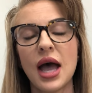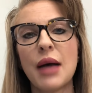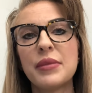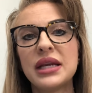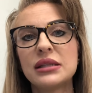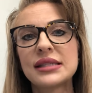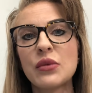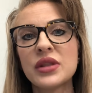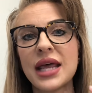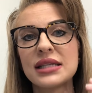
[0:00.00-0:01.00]

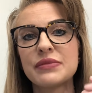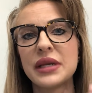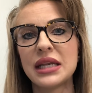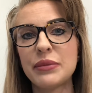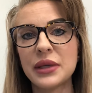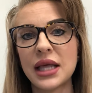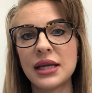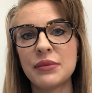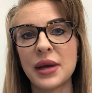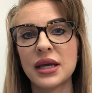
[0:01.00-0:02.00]
Someone that is
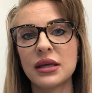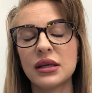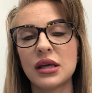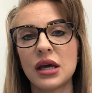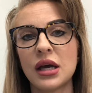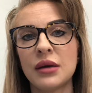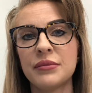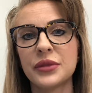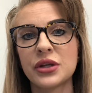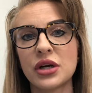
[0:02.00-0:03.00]
manipulated by
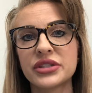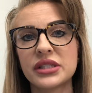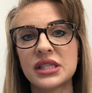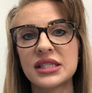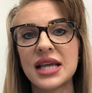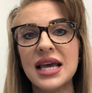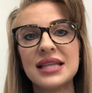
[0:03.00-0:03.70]
the narcissist